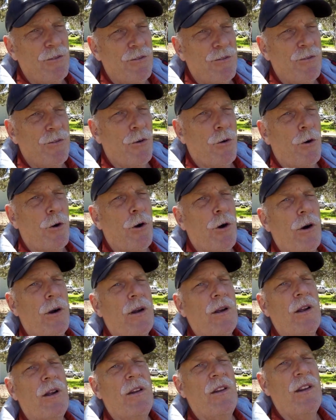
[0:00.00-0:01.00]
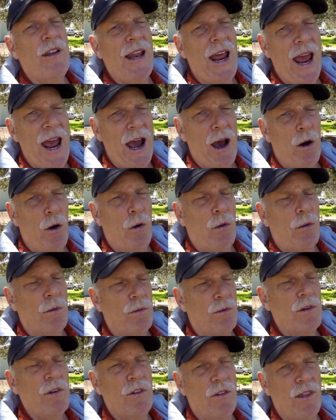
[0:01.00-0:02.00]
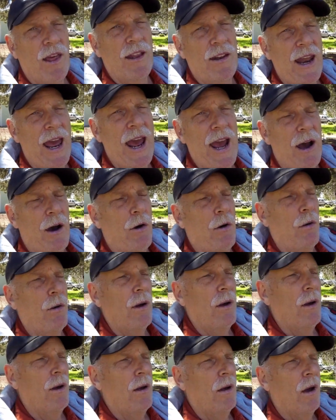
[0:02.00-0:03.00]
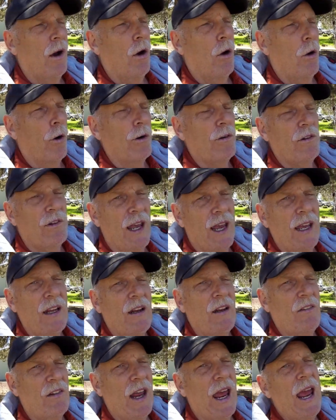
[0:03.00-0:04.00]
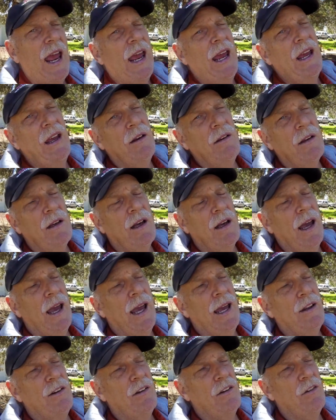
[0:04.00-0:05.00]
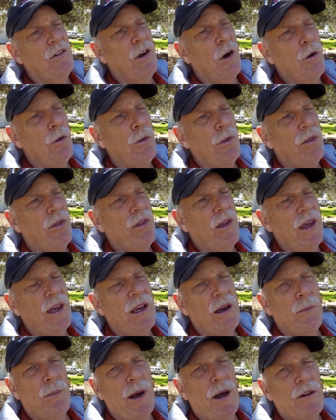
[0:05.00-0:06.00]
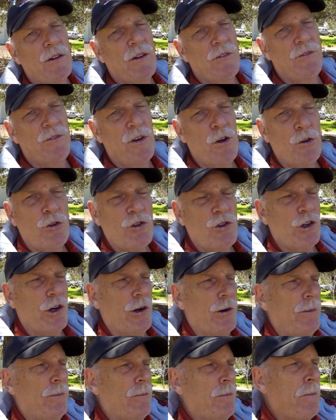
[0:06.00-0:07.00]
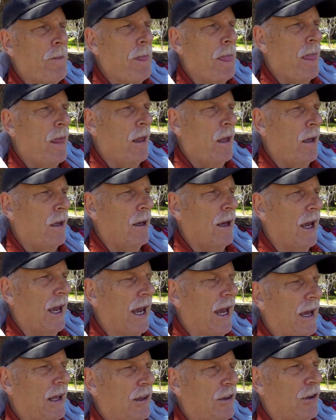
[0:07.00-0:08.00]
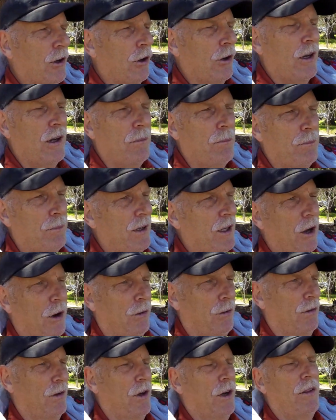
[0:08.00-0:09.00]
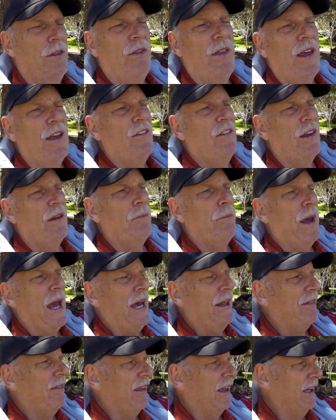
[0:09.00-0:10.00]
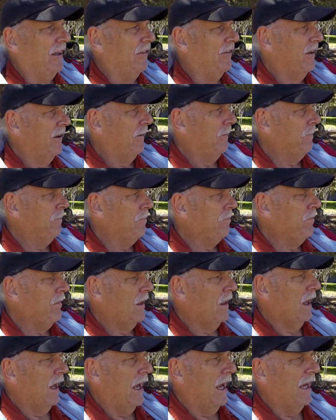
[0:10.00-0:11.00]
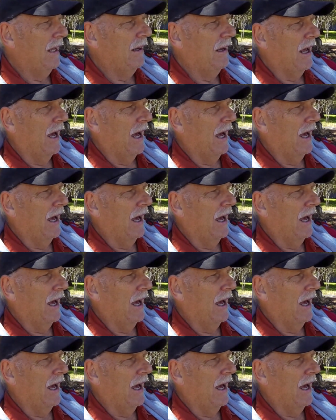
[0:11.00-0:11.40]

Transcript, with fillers: for now, the now, or day to day, and don't think about the future, and good things and bad things. And